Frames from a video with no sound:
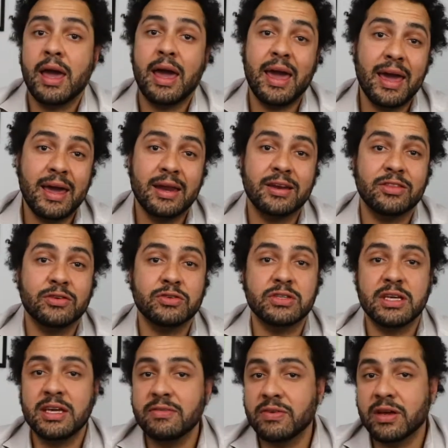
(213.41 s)
And there's
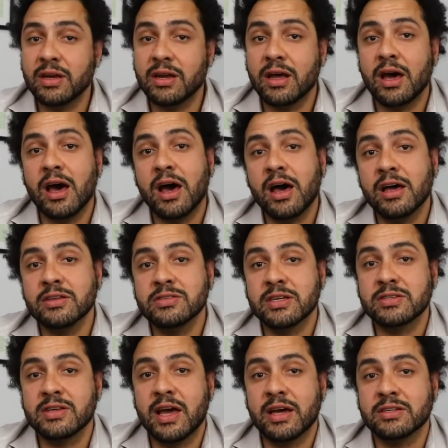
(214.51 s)
even a
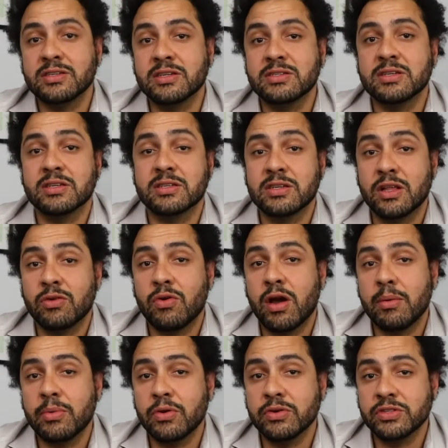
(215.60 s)
6-axis
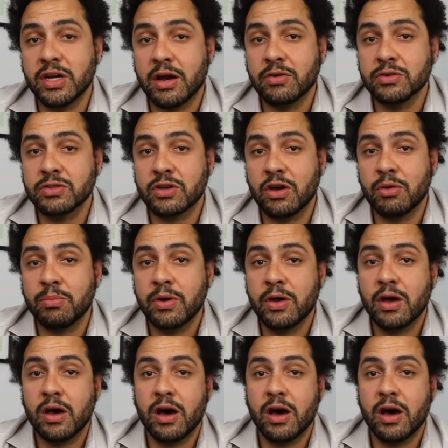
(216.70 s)
accelerometer and gyroscope